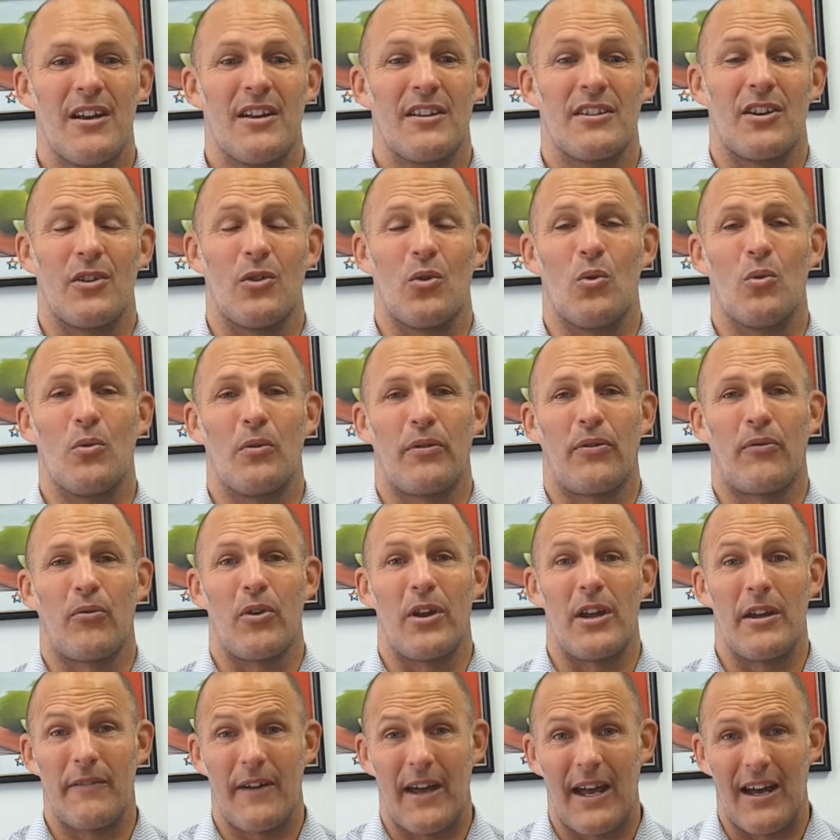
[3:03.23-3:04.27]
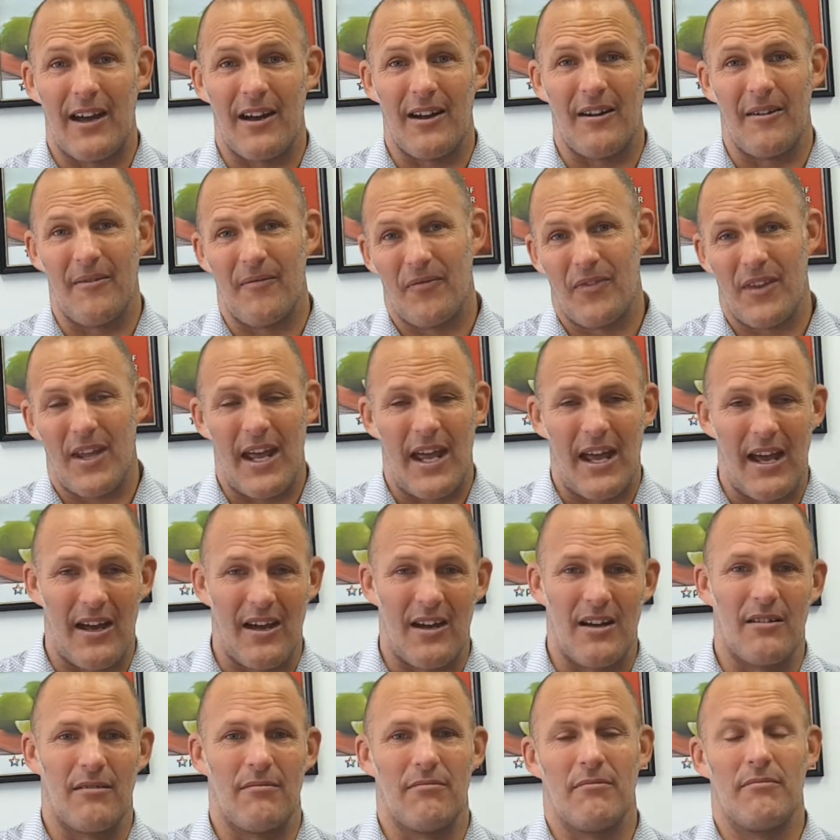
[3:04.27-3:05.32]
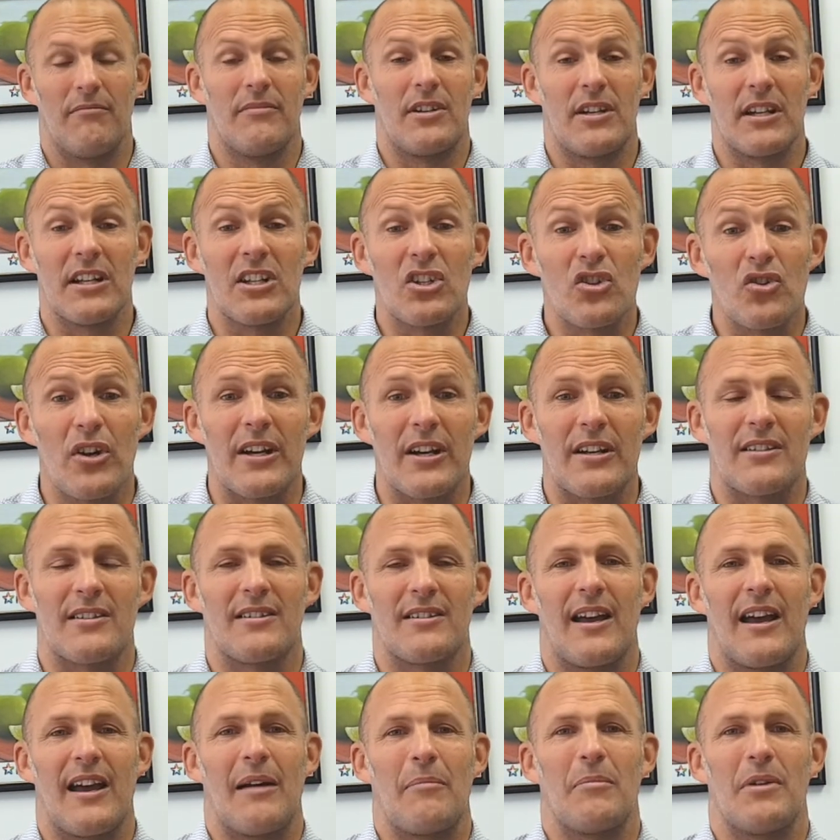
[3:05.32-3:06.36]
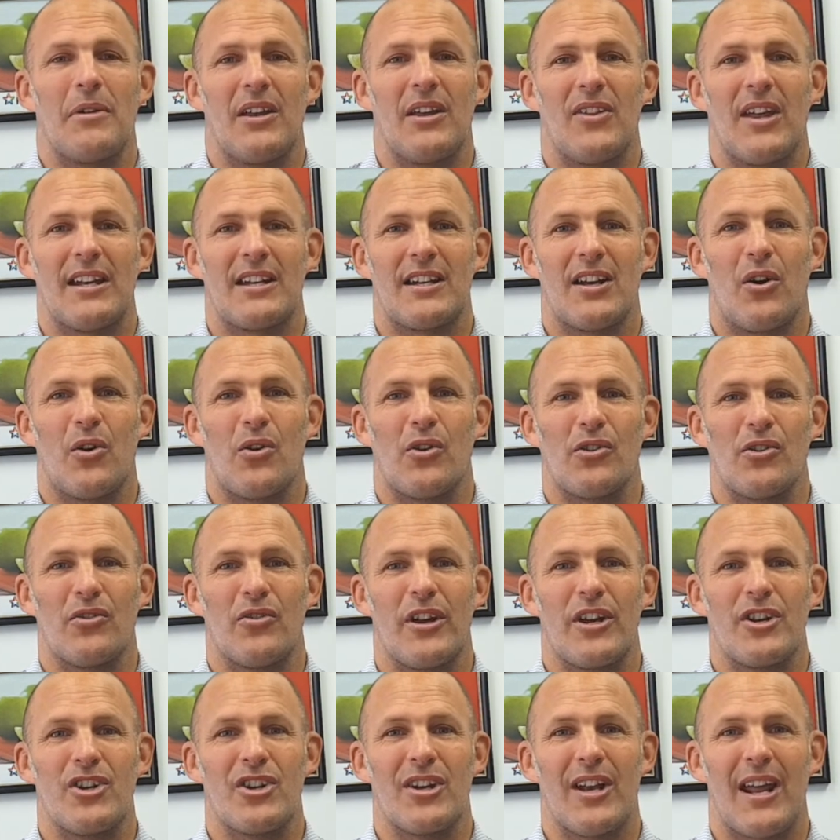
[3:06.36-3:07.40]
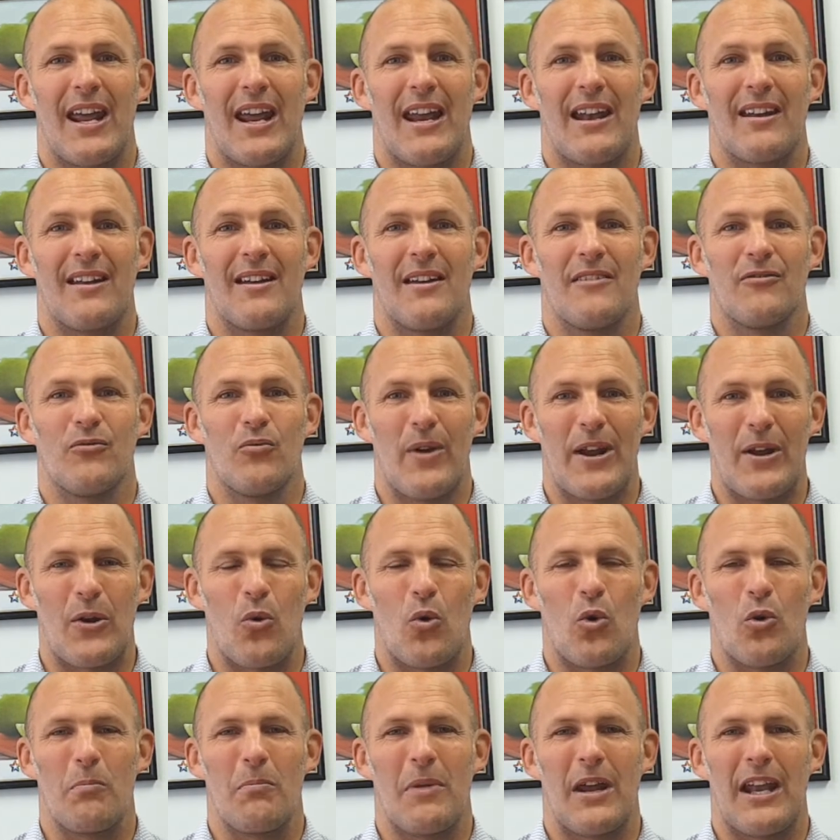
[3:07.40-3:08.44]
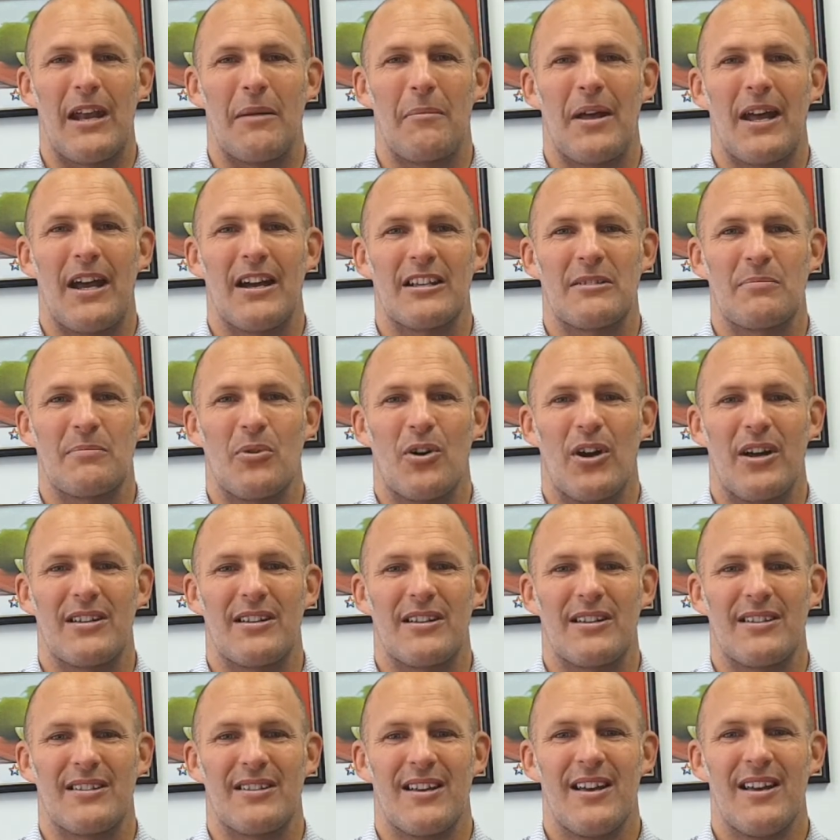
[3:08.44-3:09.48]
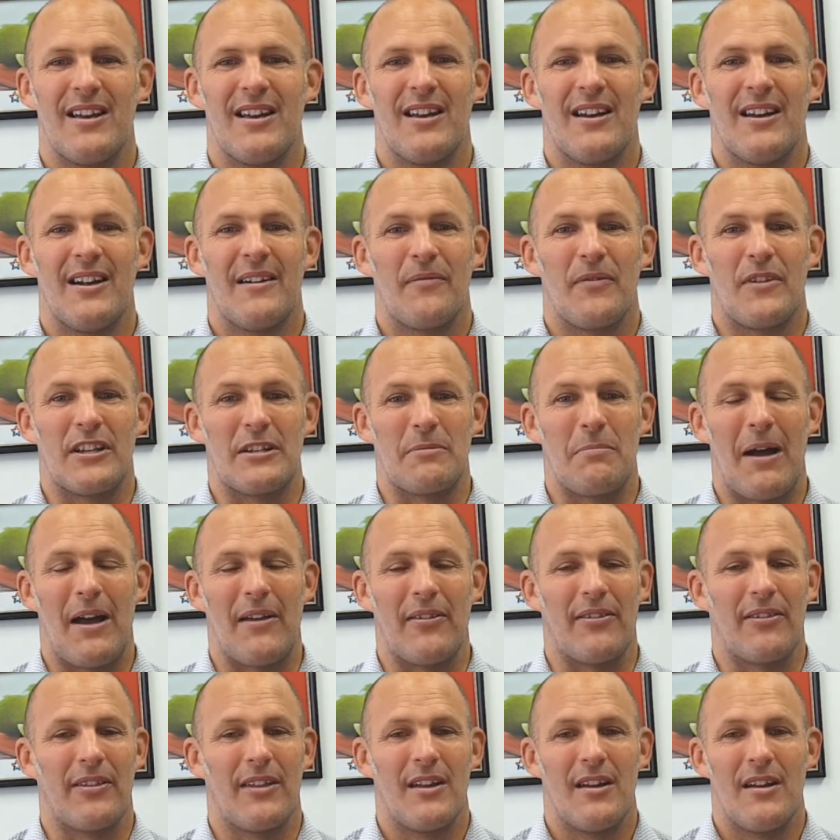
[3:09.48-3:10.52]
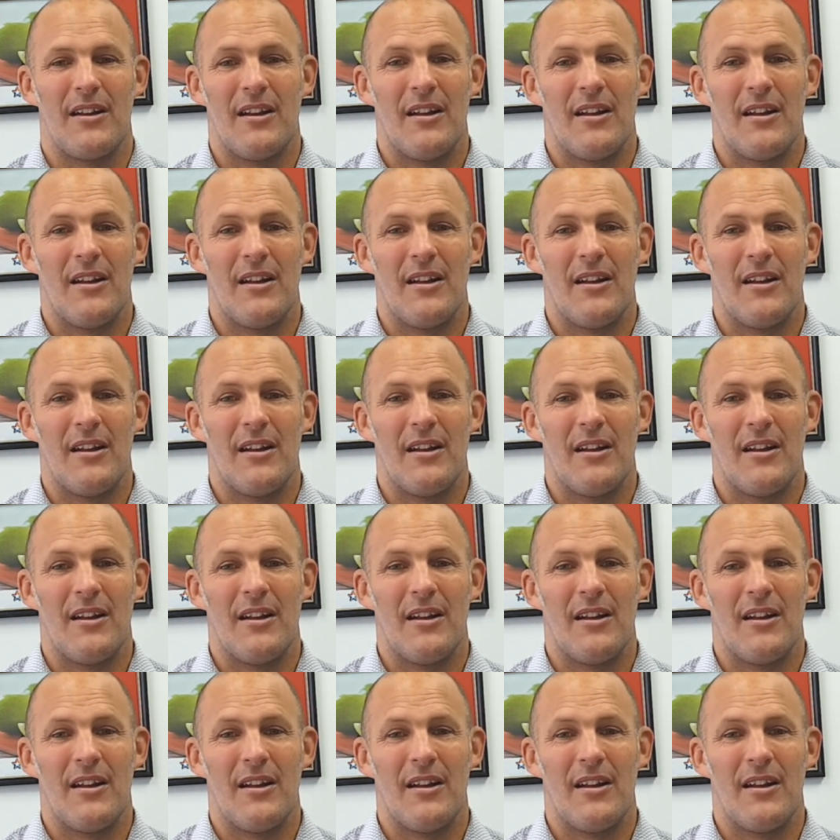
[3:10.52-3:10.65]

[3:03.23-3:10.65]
So all three of our districts in that Tauranga region had record medium house prices this month.